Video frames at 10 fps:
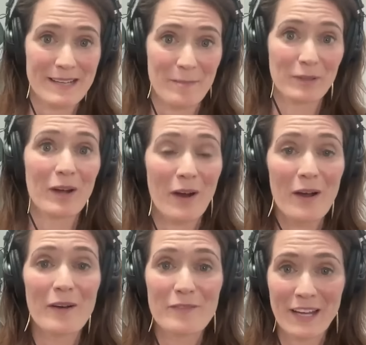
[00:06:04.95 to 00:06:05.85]
exemplar
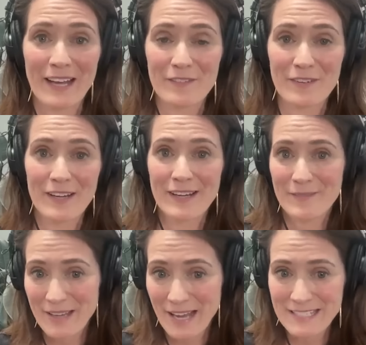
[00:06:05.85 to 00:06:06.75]
of the kind of
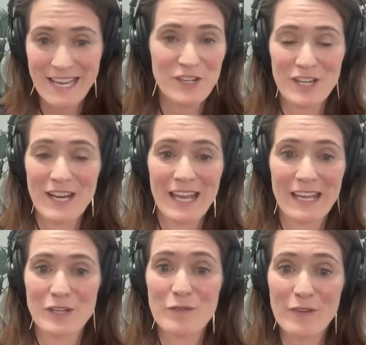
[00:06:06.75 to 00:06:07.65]
attention
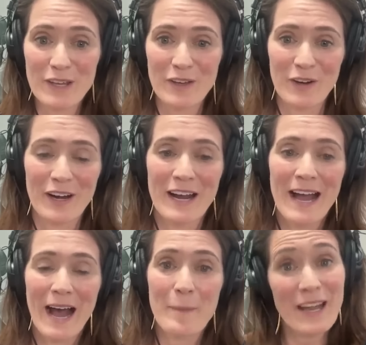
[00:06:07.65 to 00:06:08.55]
age figure.
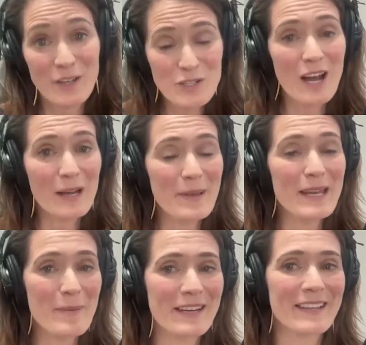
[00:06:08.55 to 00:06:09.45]
And you talk a
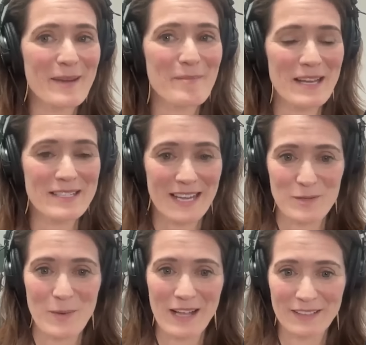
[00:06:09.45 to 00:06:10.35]
bit about Elon Musk
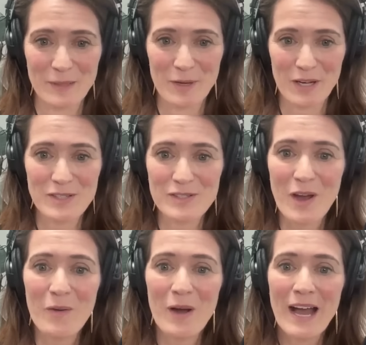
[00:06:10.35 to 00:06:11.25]
as well in the book.
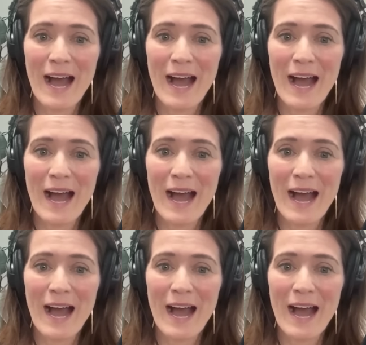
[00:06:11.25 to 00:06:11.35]
So